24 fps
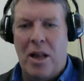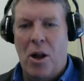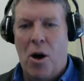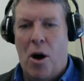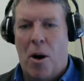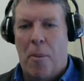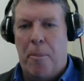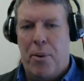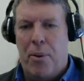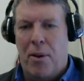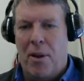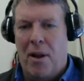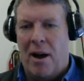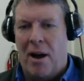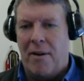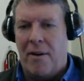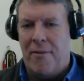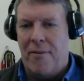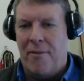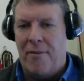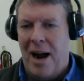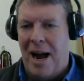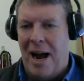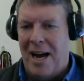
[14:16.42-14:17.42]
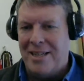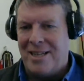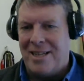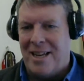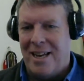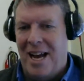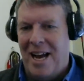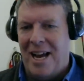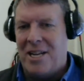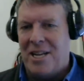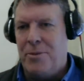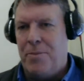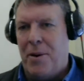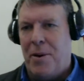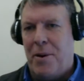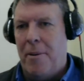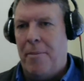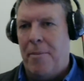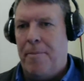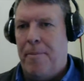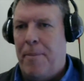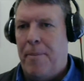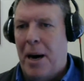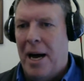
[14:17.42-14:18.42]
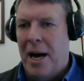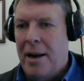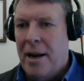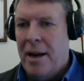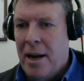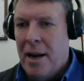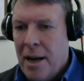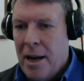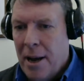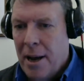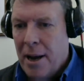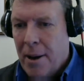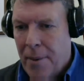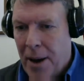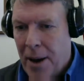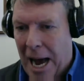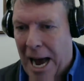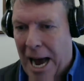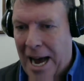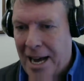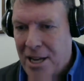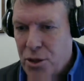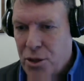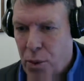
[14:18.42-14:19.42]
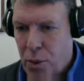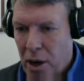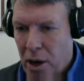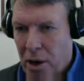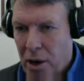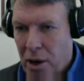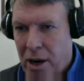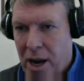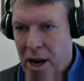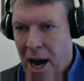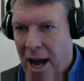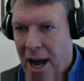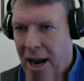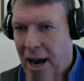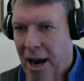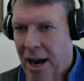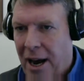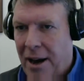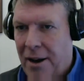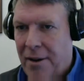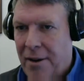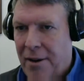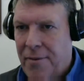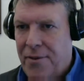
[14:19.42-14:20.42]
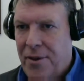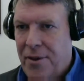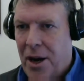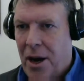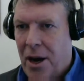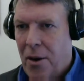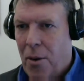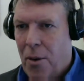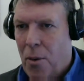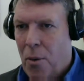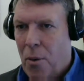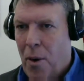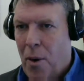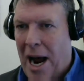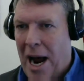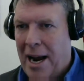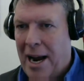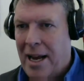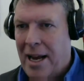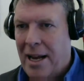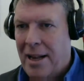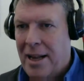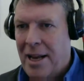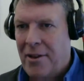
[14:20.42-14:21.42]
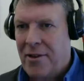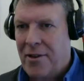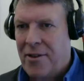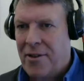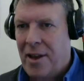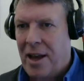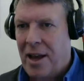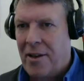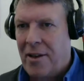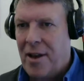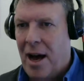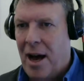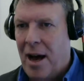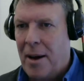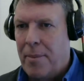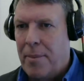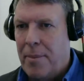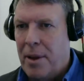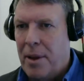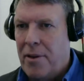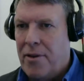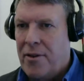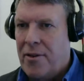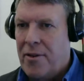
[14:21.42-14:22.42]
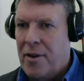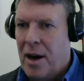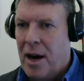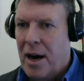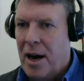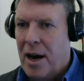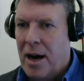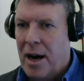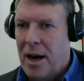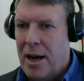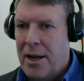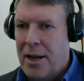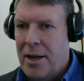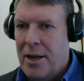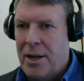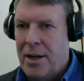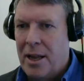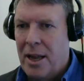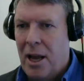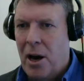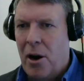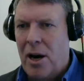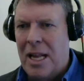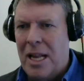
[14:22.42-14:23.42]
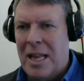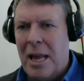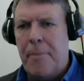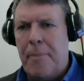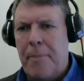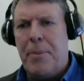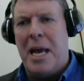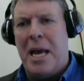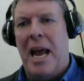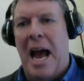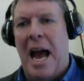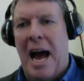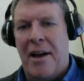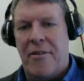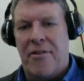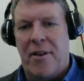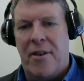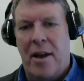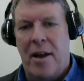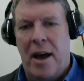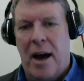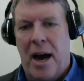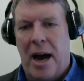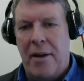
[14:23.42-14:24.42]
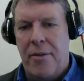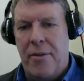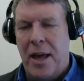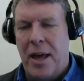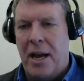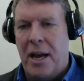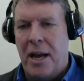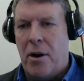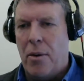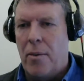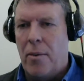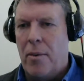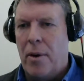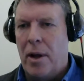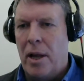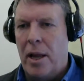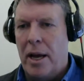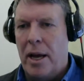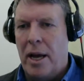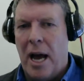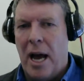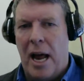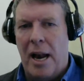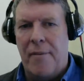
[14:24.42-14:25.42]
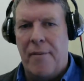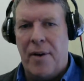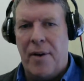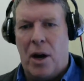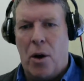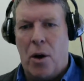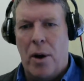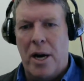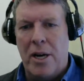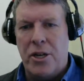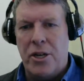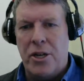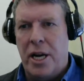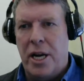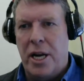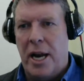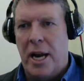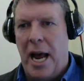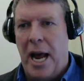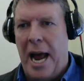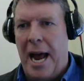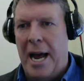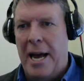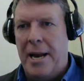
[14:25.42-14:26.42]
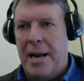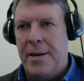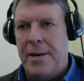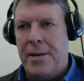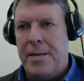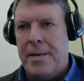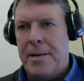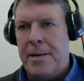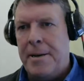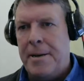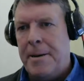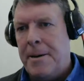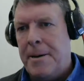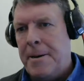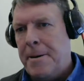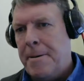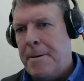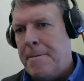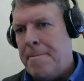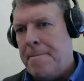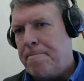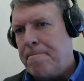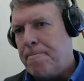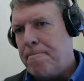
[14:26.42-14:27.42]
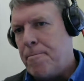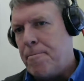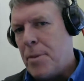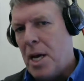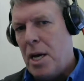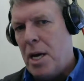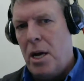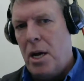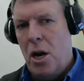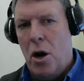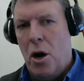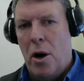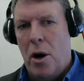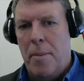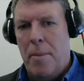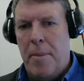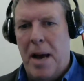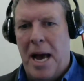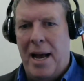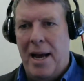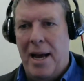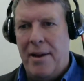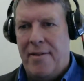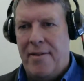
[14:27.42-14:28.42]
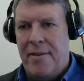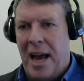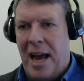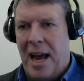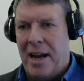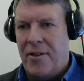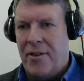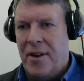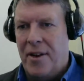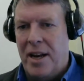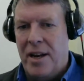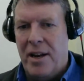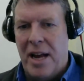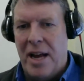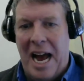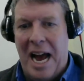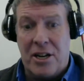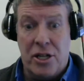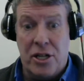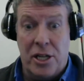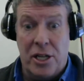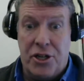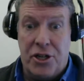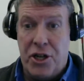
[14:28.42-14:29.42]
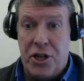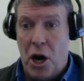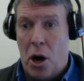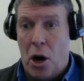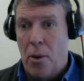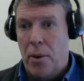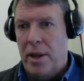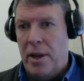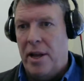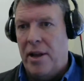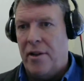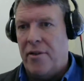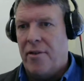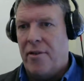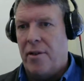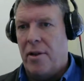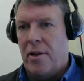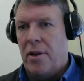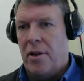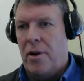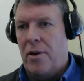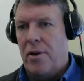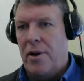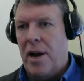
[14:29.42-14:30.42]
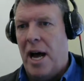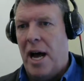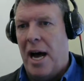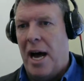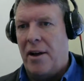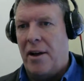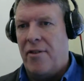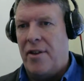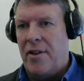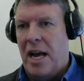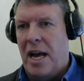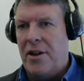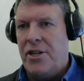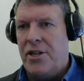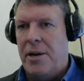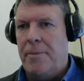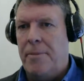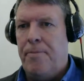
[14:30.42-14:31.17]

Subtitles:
a little plug for Ask an Expert. But as we're kind of racking these things up, let's. Larry Lipke asked, I think, really kind of a question, and it may take us into actually showing this Learn.Extension.